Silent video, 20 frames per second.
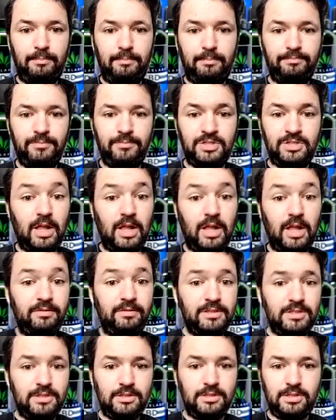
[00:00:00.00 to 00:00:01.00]

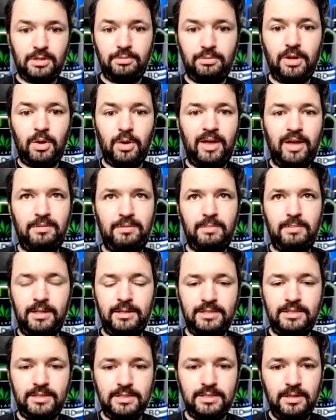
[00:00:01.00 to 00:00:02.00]
solvents, so no heavy
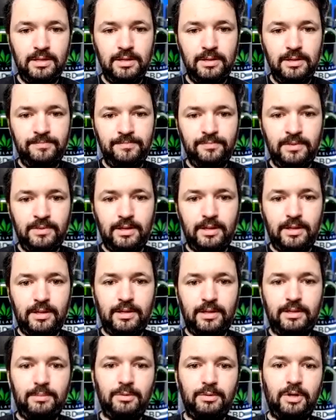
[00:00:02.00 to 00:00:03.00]
metals. And
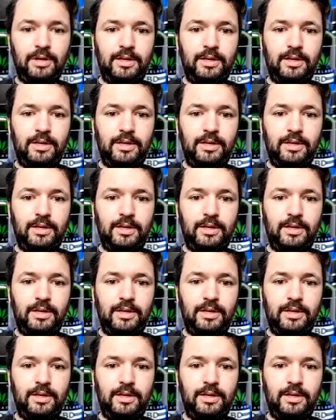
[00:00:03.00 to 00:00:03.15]
then we're